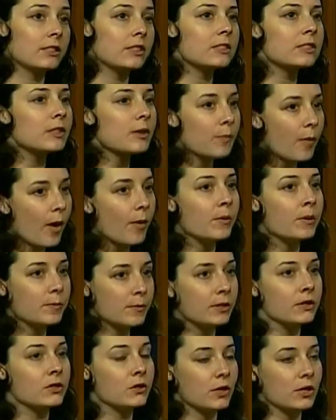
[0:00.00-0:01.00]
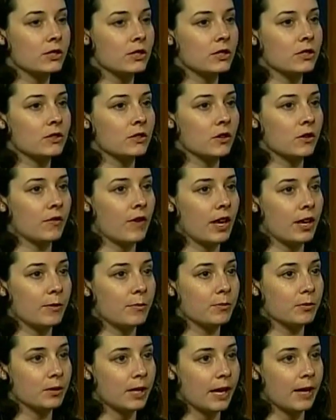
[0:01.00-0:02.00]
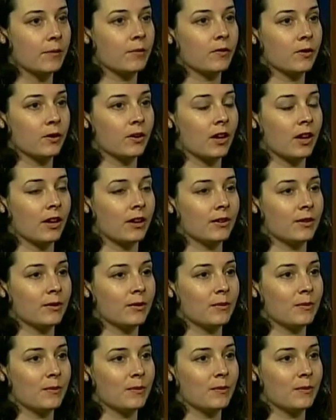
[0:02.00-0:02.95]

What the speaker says: Does the Obama administration deserve any blame for not